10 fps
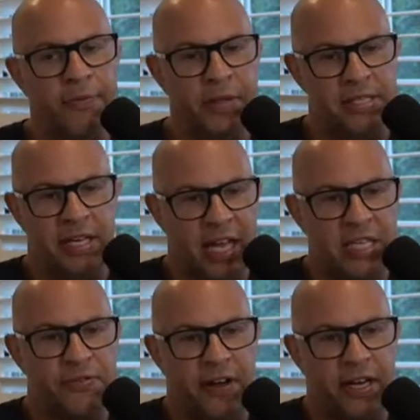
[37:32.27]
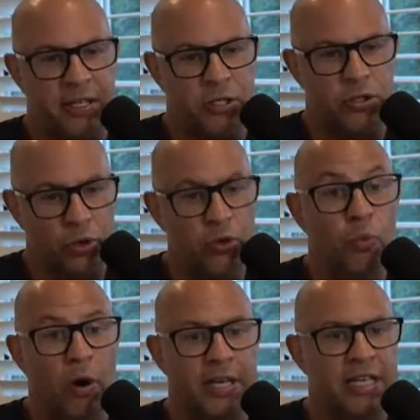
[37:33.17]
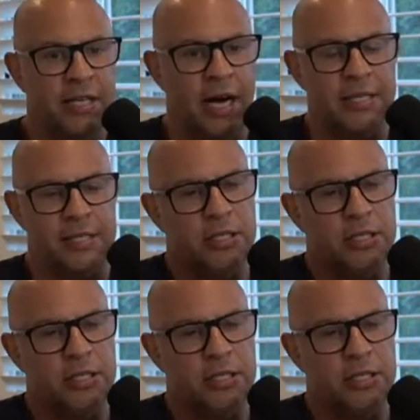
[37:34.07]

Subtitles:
there's an X factor to what he does.